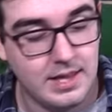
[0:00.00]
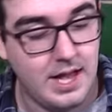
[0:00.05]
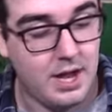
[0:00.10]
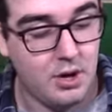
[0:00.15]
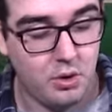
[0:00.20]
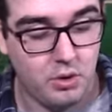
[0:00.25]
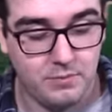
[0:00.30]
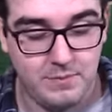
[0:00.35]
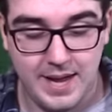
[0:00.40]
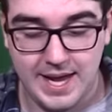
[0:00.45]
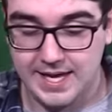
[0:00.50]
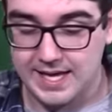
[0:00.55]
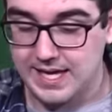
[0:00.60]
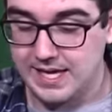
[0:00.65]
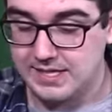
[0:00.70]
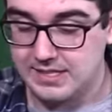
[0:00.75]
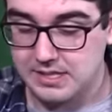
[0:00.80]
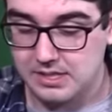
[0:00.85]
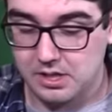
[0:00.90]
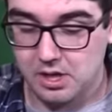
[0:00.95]
A lot of old Matt
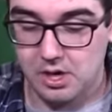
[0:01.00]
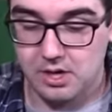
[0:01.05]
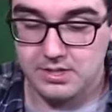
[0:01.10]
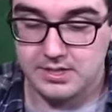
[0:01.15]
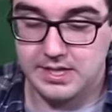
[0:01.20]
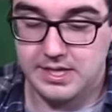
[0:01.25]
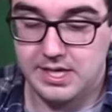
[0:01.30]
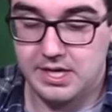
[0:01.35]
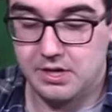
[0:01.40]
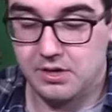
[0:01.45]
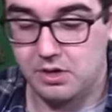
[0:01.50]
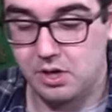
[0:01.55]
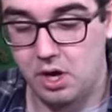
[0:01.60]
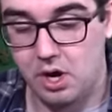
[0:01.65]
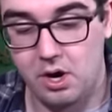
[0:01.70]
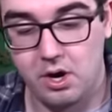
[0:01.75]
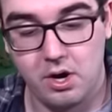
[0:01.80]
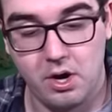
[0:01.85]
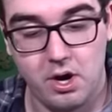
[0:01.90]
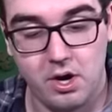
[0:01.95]
Kenseth cars in here.
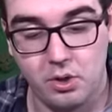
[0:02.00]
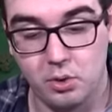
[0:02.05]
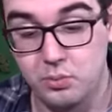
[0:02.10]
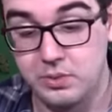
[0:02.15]
Carhartt.